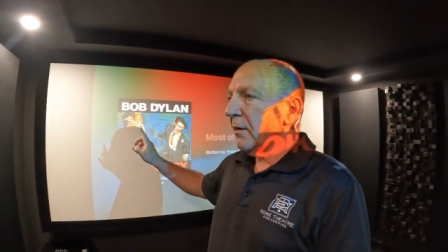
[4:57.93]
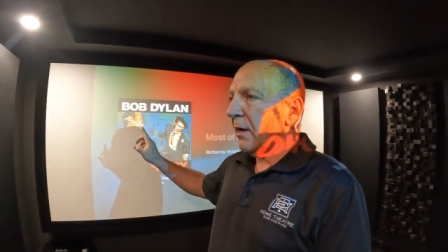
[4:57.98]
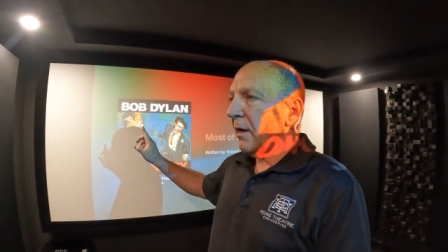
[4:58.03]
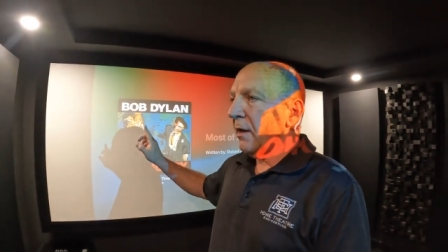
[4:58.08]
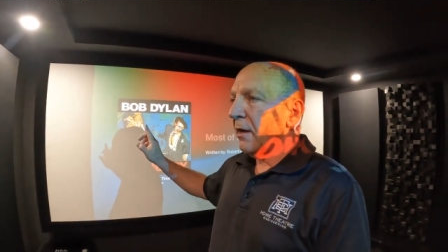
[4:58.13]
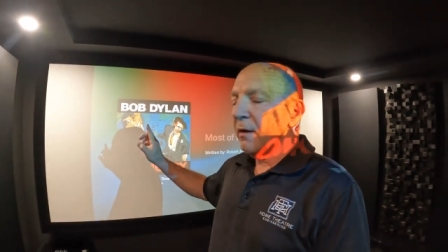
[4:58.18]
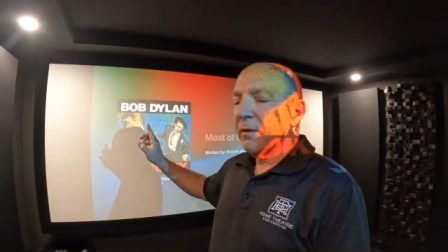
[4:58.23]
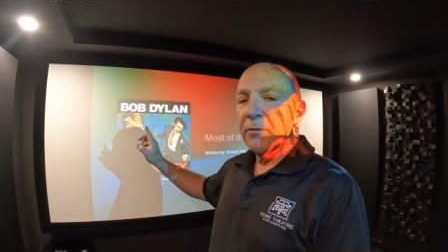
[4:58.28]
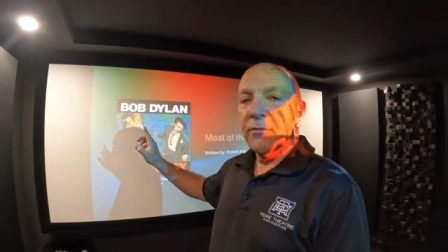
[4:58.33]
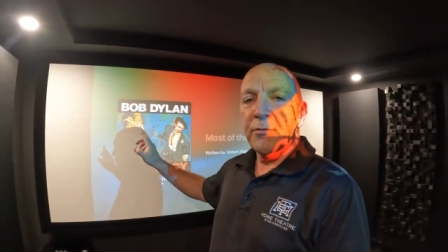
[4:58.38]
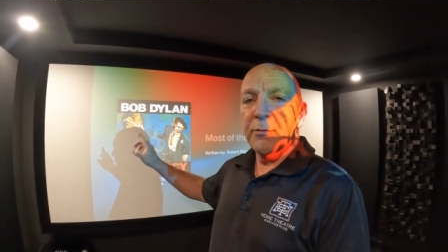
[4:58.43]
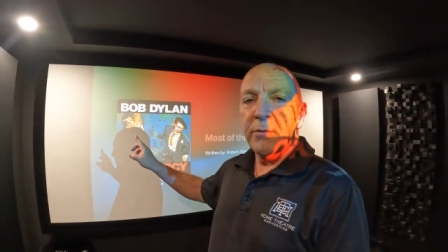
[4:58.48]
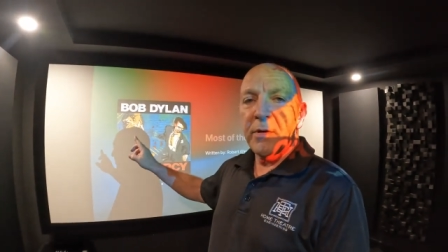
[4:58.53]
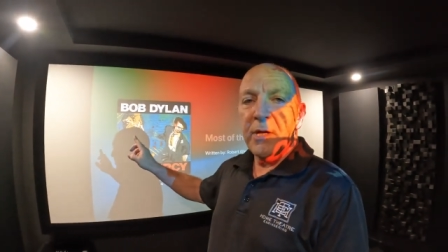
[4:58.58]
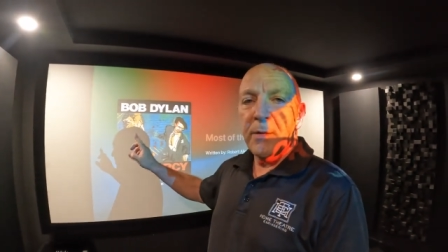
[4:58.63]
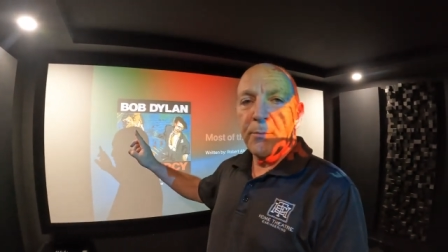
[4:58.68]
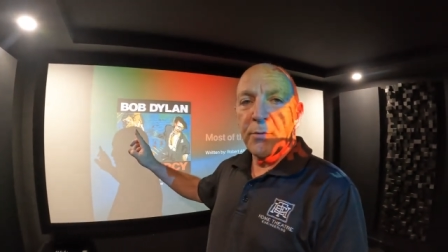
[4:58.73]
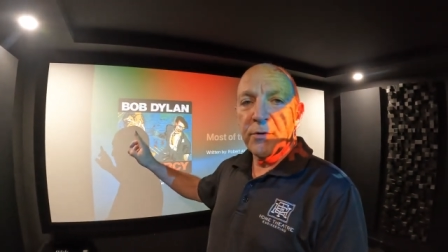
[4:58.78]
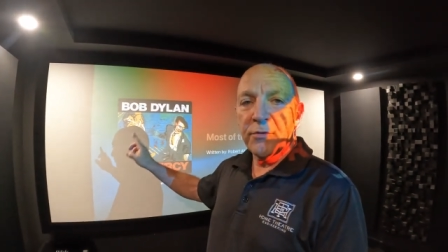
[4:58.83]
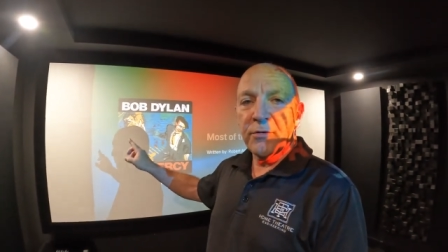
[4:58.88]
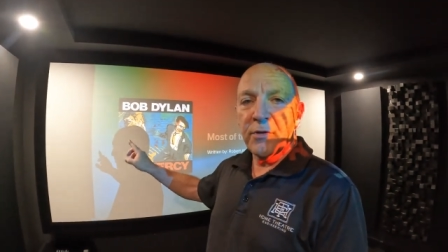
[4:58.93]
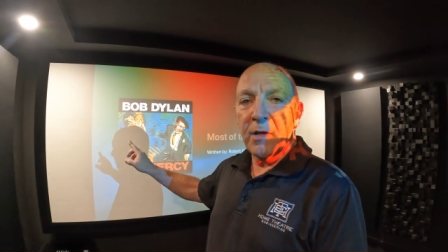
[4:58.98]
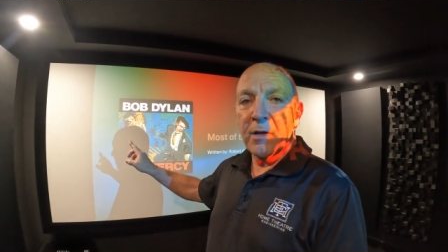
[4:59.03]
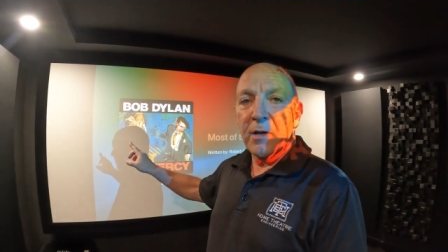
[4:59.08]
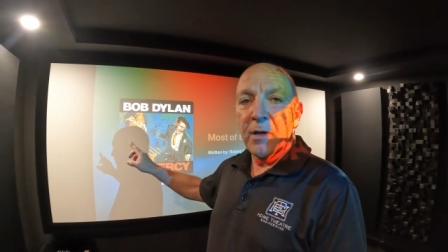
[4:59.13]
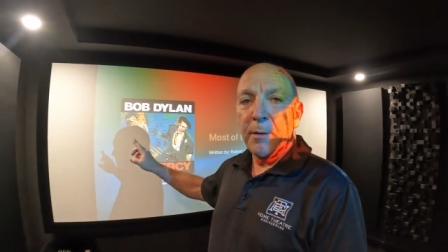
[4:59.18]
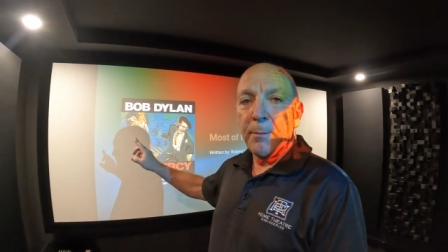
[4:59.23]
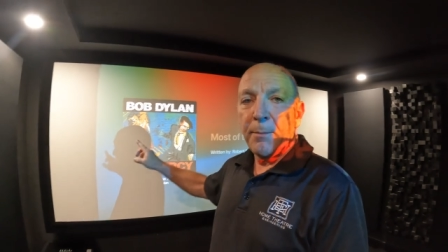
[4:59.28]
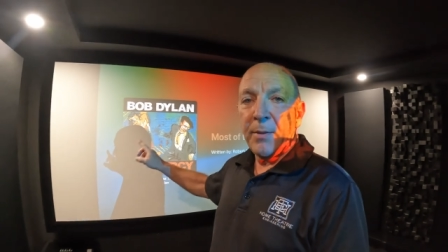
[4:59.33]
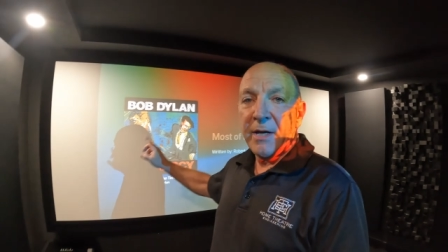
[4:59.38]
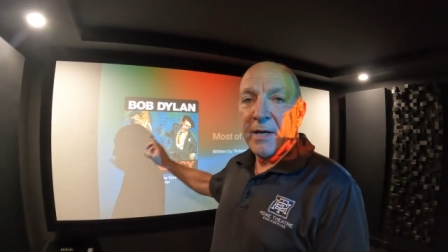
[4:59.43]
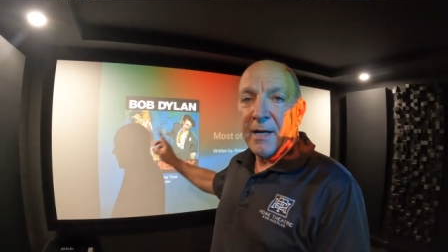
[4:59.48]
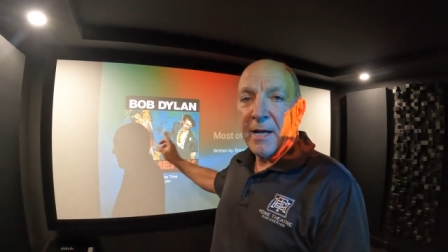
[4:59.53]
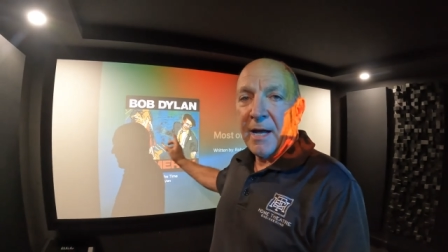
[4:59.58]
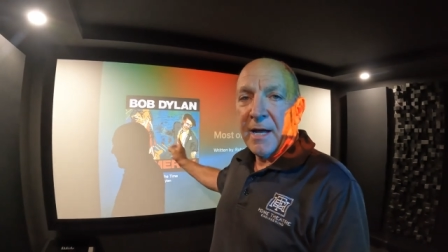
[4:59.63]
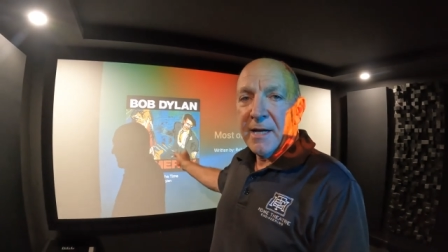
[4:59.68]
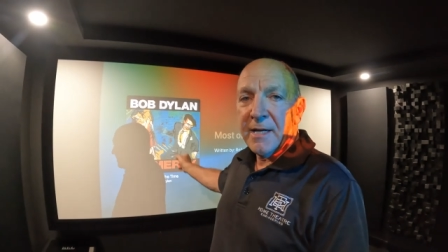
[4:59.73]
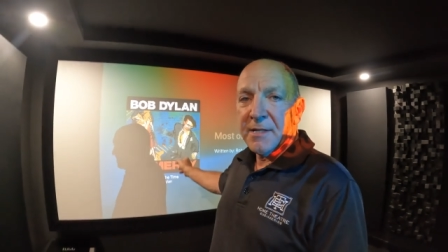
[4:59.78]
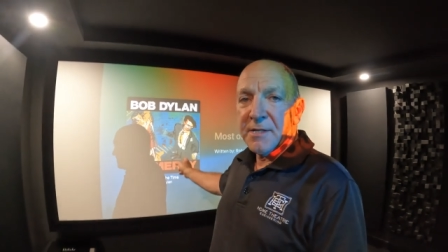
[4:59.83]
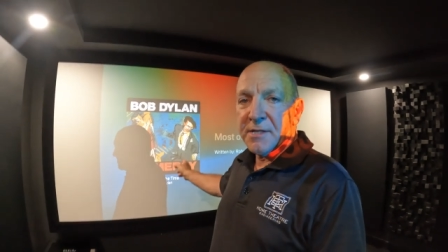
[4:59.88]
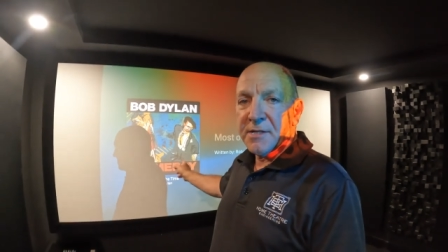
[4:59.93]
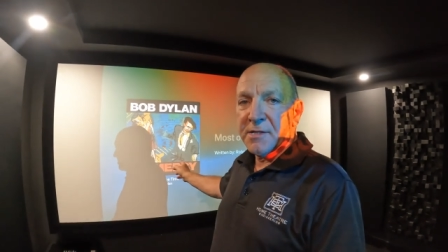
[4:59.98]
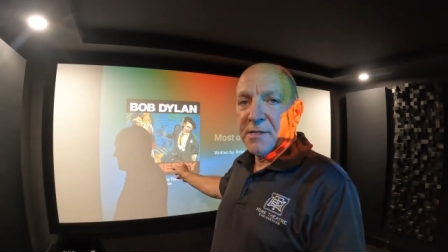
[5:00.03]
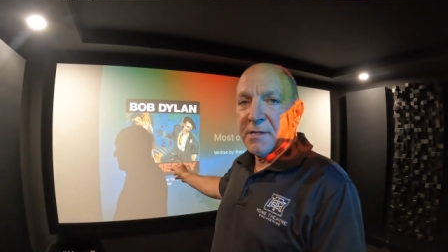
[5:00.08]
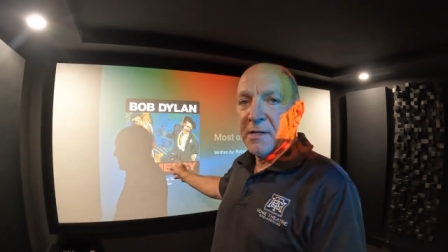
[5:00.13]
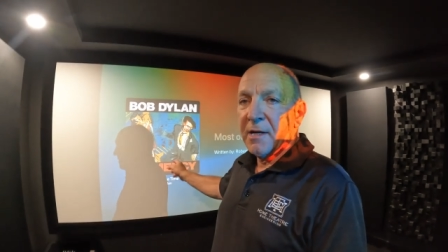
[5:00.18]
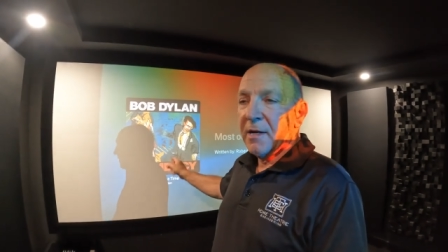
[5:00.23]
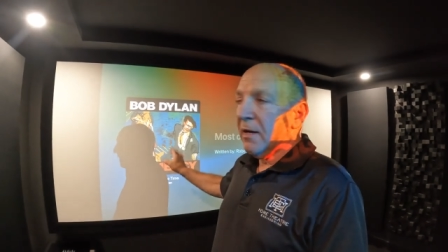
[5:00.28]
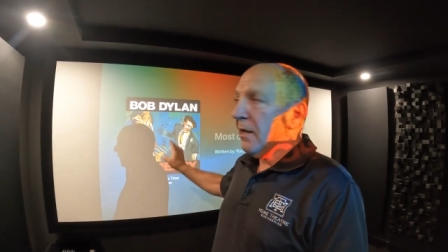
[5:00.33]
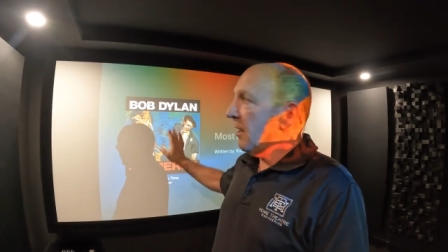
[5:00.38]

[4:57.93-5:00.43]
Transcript: it are three Procella P eights,